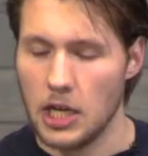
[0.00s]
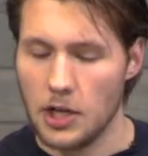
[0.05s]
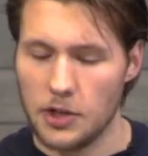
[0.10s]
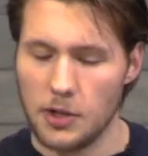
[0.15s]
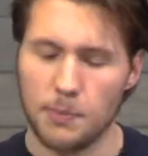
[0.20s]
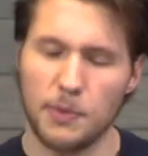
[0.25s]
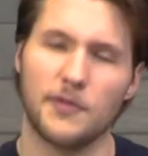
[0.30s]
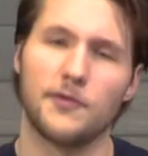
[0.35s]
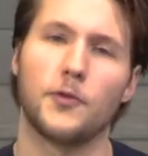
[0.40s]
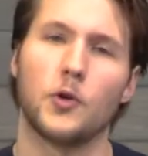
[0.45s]

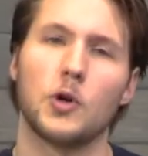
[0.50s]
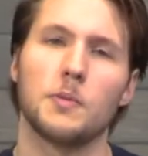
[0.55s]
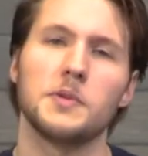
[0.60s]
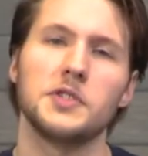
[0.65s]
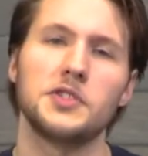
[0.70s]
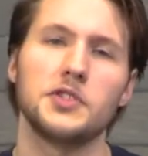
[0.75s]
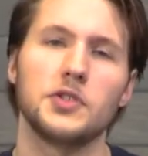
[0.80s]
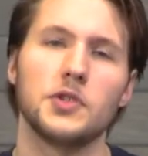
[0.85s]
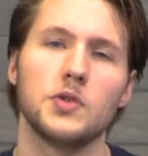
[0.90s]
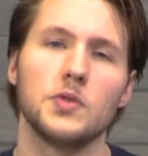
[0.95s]
The
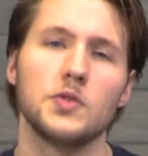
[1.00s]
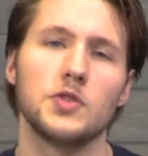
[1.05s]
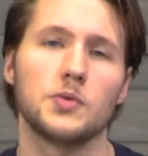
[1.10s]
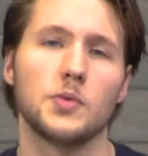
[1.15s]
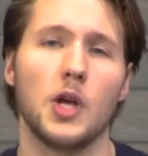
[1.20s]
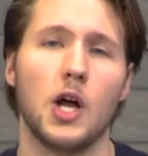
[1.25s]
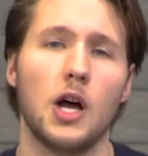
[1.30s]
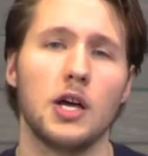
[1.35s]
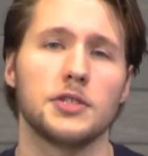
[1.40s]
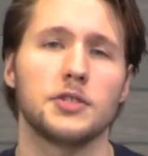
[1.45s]
performance
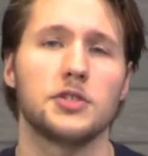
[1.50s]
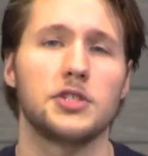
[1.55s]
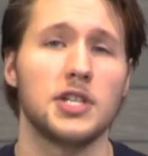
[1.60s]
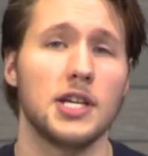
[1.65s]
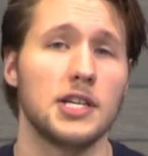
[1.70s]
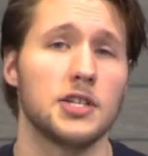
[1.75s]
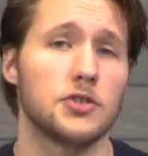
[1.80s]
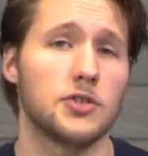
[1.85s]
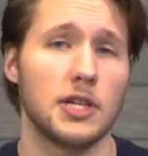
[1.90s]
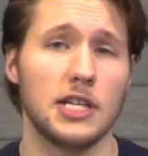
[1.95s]
tunes will also
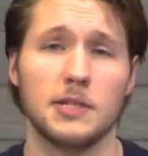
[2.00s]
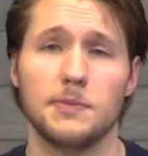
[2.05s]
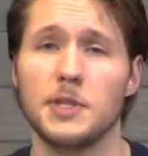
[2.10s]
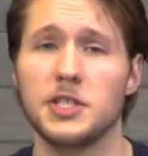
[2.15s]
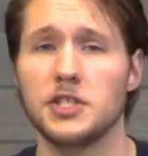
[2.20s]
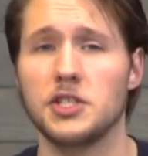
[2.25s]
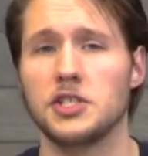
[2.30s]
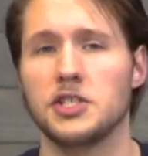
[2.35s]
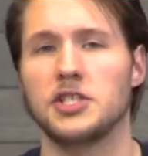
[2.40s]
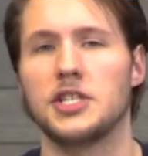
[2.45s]
change
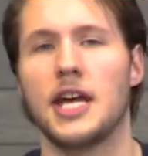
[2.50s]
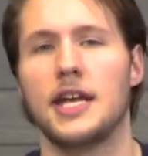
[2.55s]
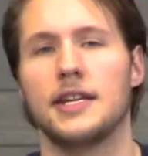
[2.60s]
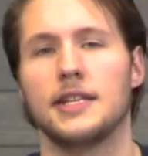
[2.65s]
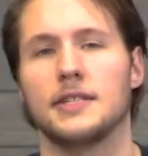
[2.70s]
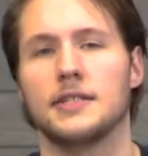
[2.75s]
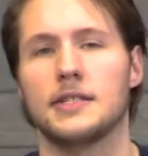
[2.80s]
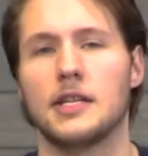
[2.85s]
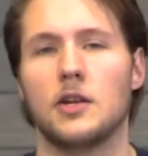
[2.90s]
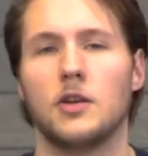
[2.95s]
transmission
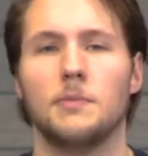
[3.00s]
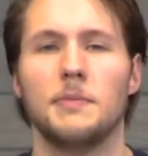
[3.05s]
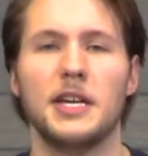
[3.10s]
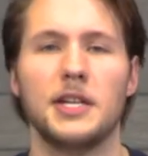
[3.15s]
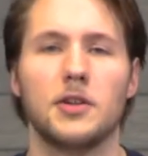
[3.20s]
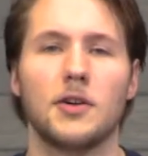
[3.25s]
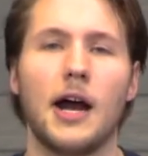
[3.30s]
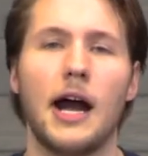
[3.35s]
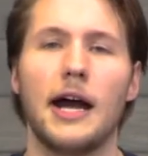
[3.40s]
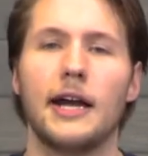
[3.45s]
settings that'll
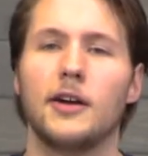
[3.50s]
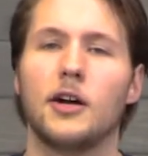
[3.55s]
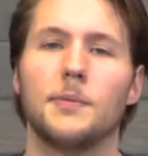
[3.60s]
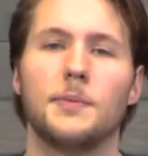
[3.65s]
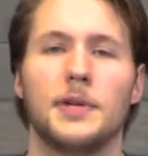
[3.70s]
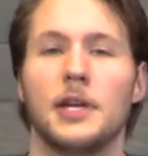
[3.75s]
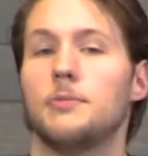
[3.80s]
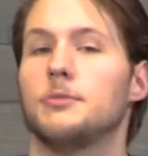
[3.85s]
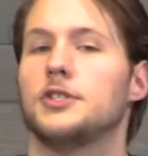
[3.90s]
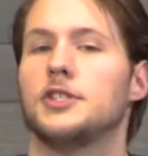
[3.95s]
make your high R
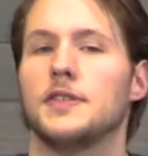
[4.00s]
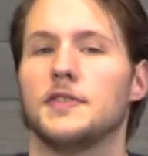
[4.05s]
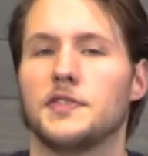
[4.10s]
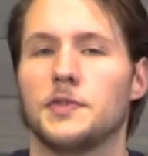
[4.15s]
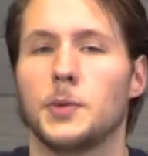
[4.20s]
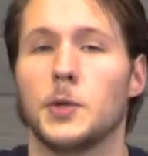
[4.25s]
P M shift